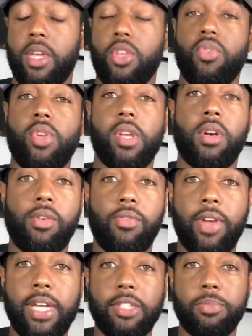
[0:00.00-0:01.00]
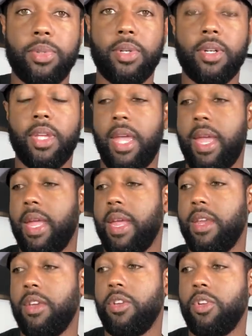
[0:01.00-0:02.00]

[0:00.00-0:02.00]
you get on Facebook and